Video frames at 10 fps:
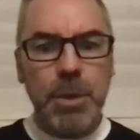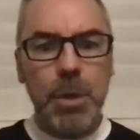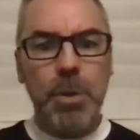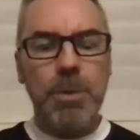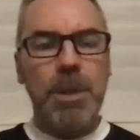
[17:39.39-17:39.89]

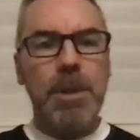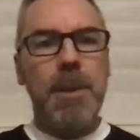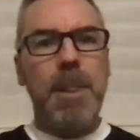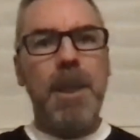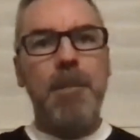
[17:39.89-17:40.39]
So
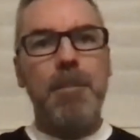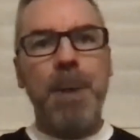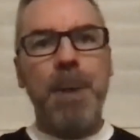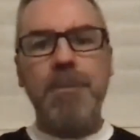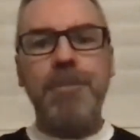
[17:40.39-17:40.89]

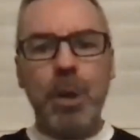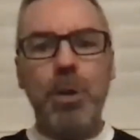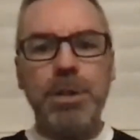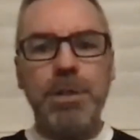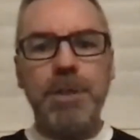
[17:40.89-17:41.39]
my
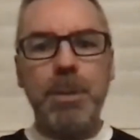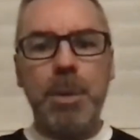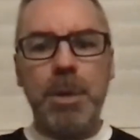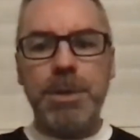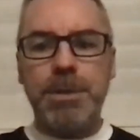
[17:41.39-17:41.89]
philosophy
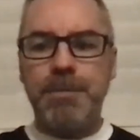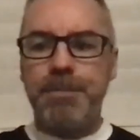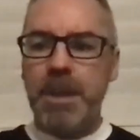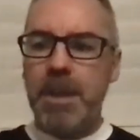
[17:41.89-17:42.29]
was,